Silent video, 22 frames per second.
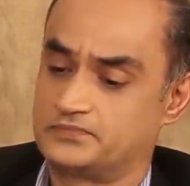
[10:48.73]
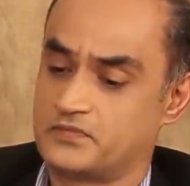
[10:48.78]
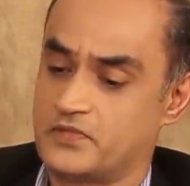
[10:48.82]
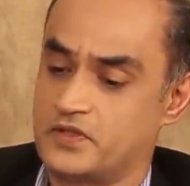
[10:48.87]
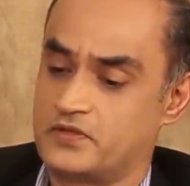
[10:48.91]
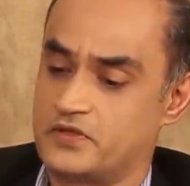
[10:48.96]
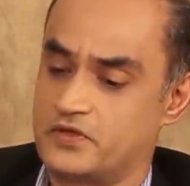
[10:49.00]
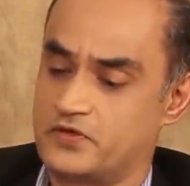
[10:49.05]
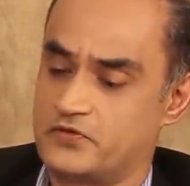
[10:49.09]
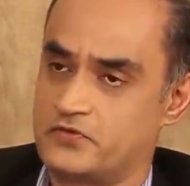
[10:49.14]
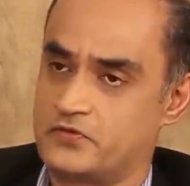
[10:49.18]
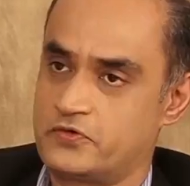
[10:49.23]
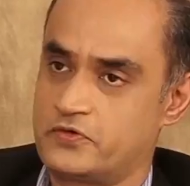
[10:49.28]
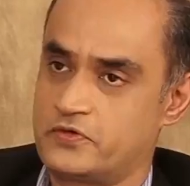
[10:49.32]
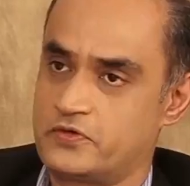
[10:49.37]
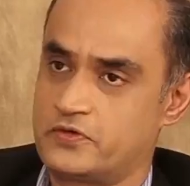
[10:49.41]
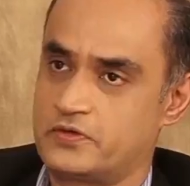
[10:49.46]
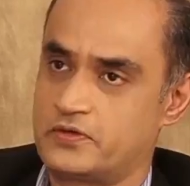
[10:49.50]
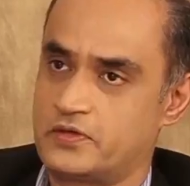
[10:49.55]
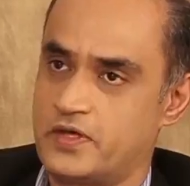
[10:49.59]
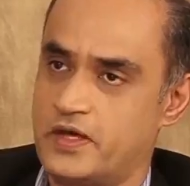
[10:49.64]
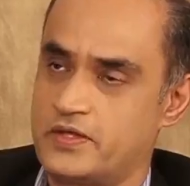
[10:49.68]

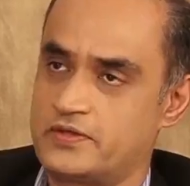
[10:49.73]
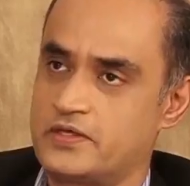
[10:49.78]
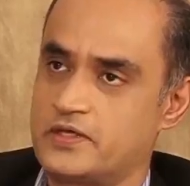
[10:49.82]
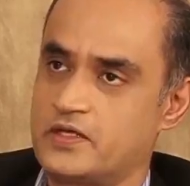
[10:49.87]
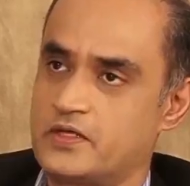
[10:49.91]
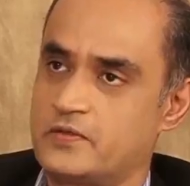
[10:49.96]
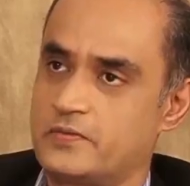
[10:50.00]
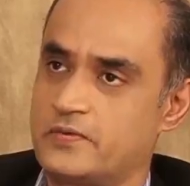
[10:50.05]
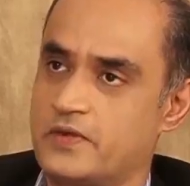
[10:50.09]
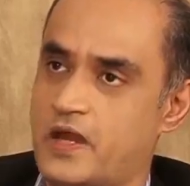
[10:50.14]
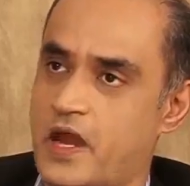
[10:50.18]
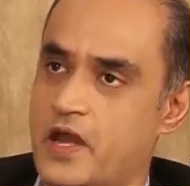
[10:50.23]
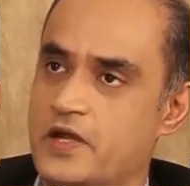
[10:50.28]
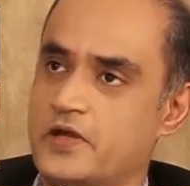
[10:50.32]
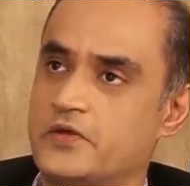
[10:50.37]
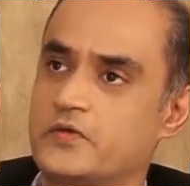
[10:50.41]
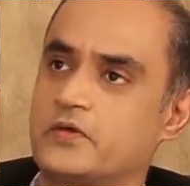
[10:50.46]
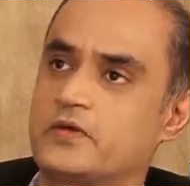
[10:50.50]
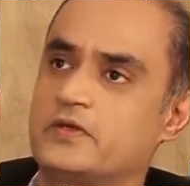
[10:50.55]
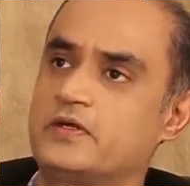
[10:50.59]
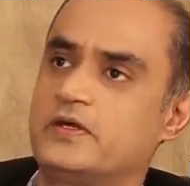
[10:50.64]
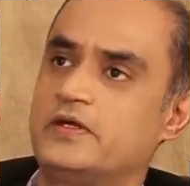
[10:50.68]
therefore, I think it will be
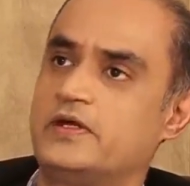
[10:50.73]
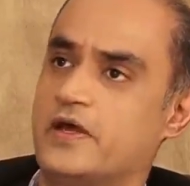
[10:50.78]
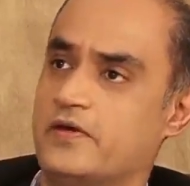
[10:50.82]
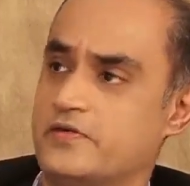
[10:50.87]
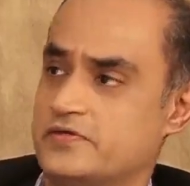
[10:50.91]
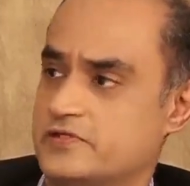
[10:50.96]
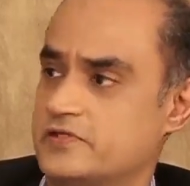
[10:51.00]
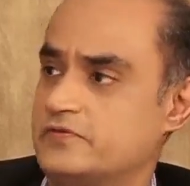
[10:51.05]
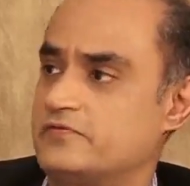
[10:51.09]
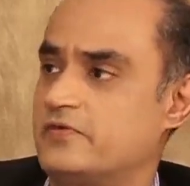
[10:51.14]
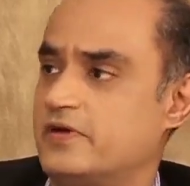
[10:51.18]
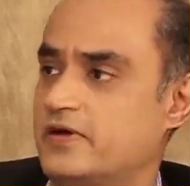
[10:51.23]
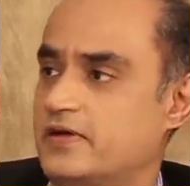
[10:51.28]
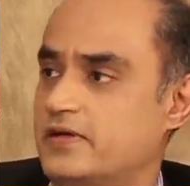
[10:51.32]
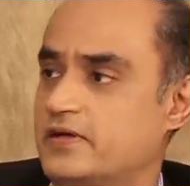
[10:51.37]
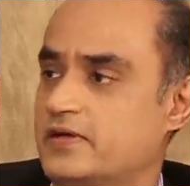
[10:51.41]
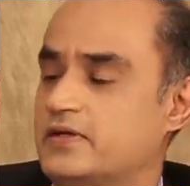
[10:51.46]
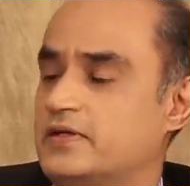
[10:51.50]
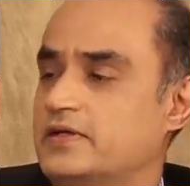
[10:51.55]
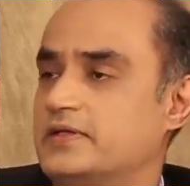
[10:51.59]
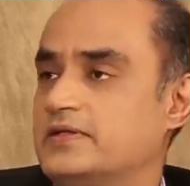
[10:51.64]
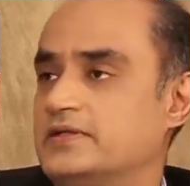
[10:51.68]
adequately diversified
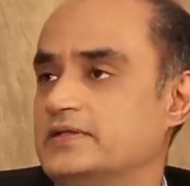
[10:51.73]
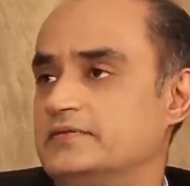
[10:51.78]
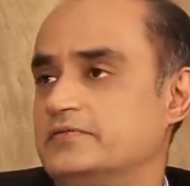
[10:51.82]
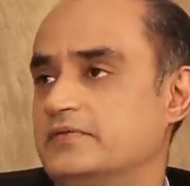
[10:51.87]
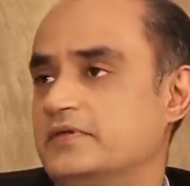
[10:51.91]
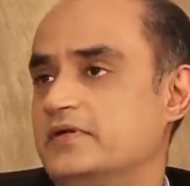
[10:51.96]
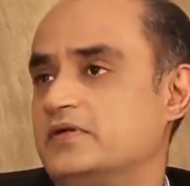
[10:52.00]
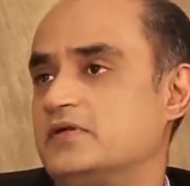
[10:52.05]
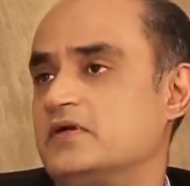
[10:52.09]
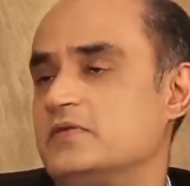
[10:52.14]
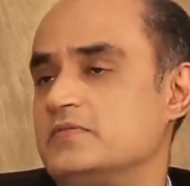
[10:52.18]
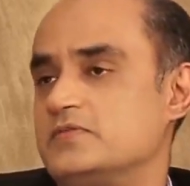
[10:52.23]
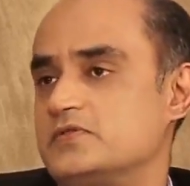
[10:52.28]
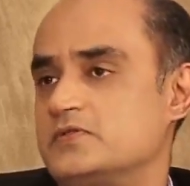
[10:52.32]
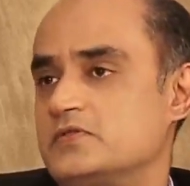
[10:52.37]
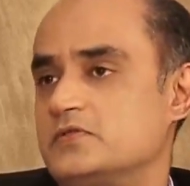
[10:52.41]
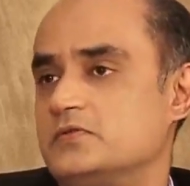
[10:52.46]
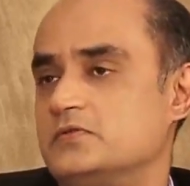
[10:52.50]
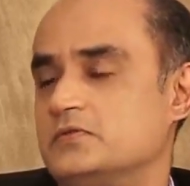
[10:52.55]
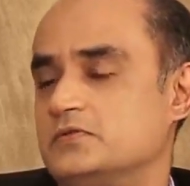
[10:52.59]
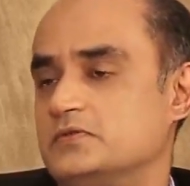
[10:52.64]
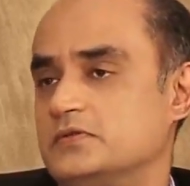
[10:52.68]
when it comes
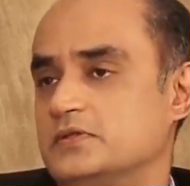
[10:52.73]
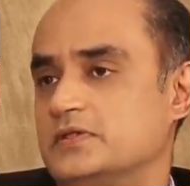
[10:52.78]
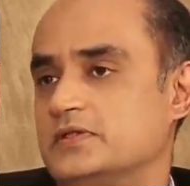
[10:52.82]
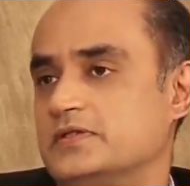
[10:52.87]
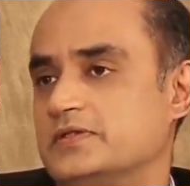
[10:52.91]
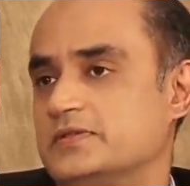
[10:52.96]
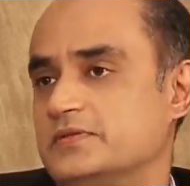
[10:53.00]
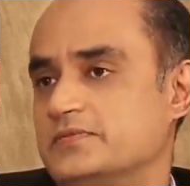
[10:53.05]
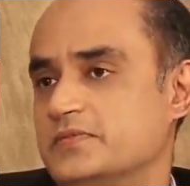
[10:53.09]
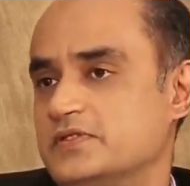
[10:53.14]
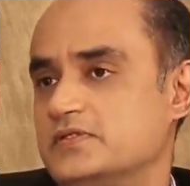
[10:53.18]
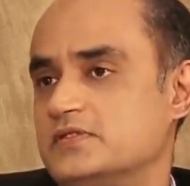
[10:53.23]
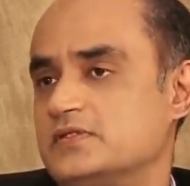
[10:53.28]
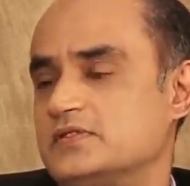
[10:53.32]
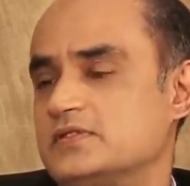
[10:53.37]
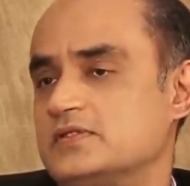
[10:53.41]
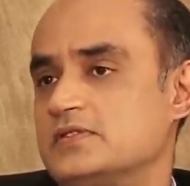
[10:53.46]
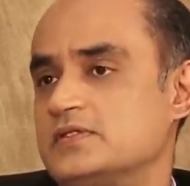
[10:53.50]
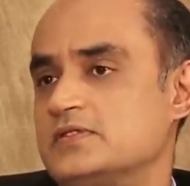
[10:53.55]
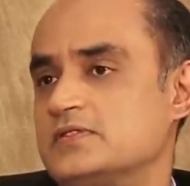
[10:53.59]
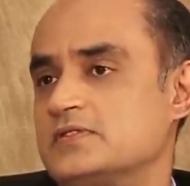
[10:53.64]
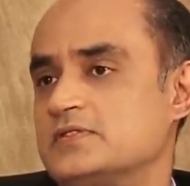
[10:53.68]
to
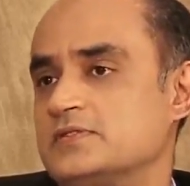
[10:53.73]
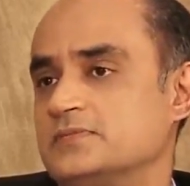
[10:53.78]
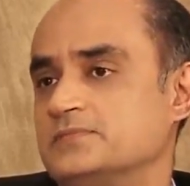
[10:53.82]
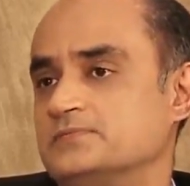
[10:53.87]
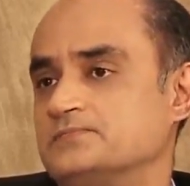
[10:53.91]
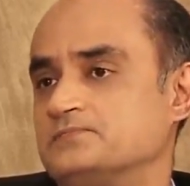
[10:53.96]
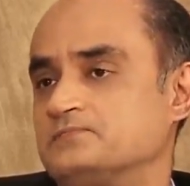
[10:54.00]
businesses